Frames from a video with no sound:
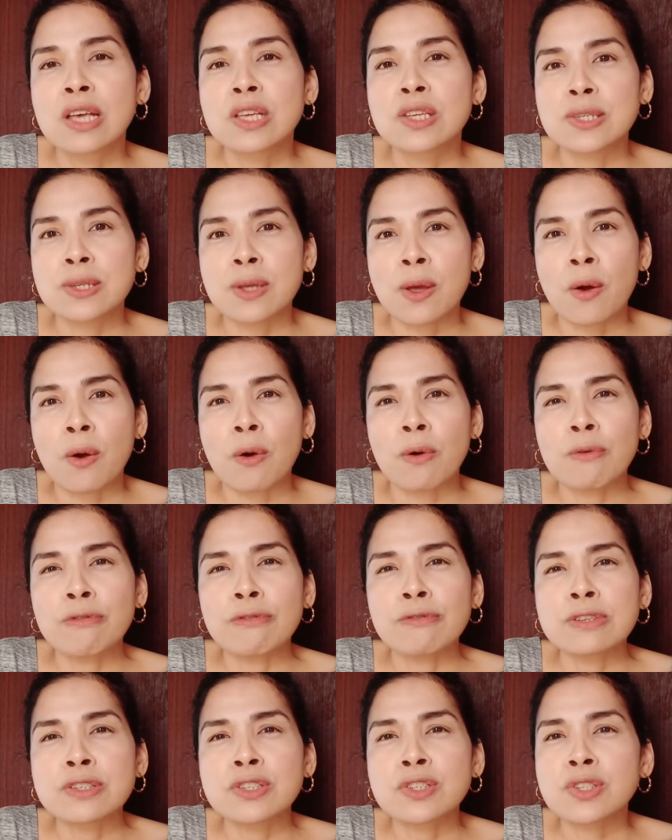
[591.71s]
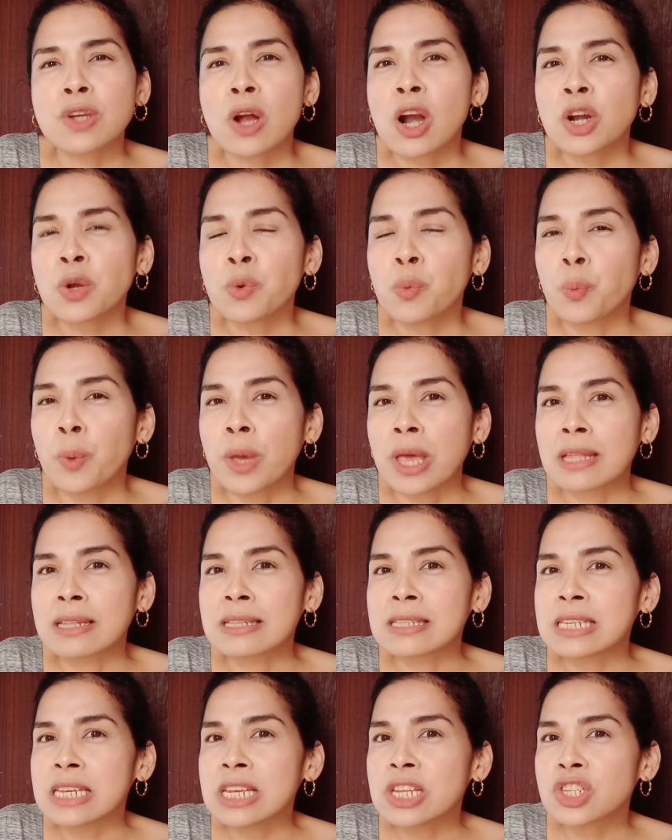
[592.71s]
So start
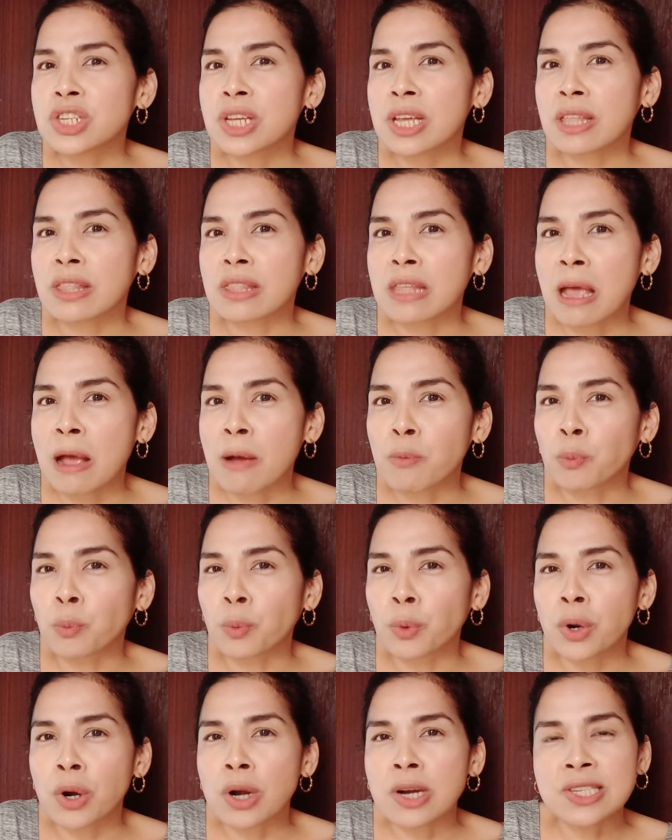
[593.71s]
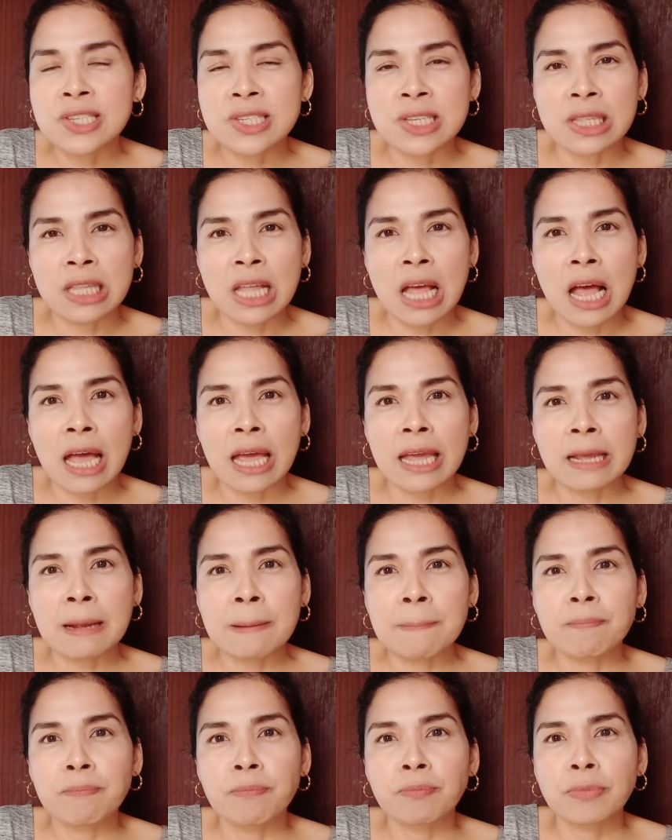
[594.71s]
with teaching them words like
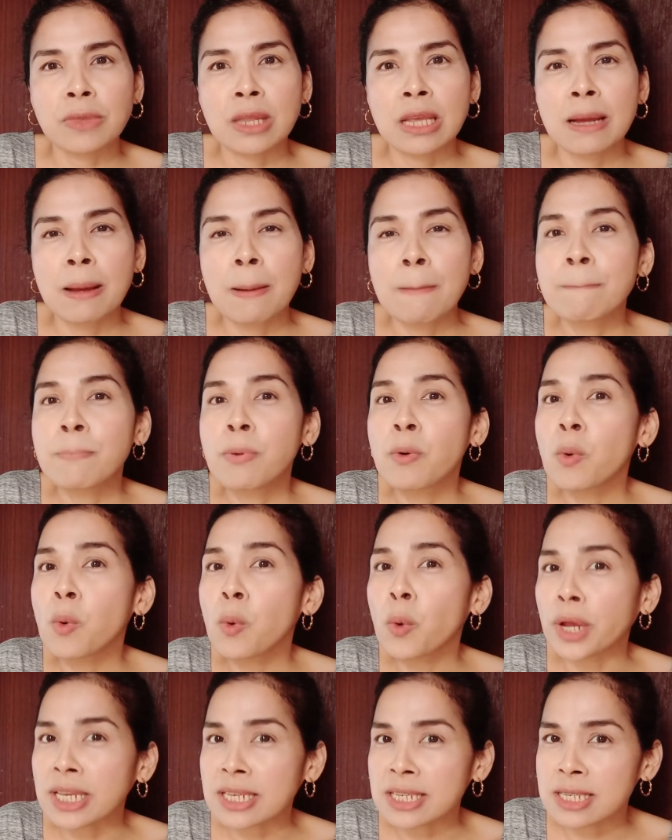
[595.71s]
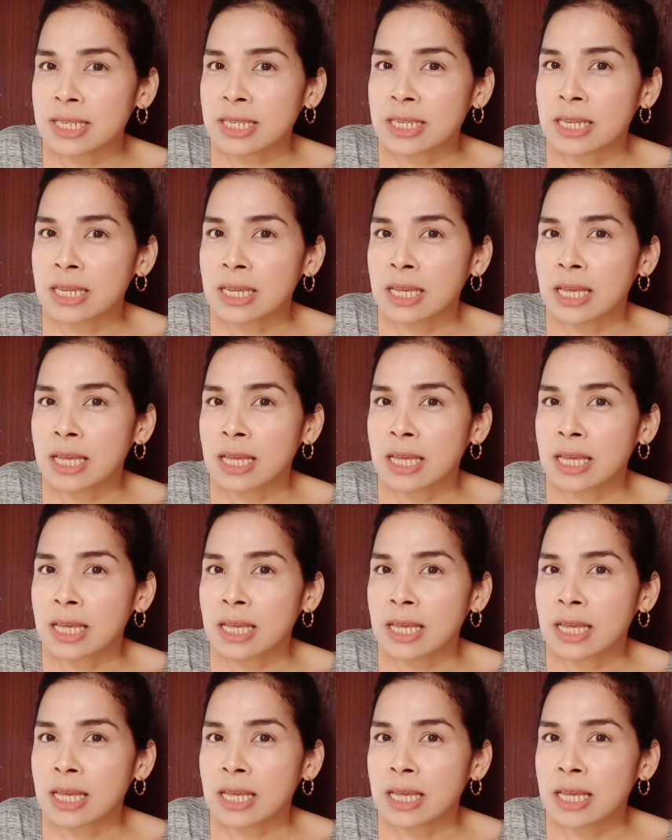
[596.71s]
point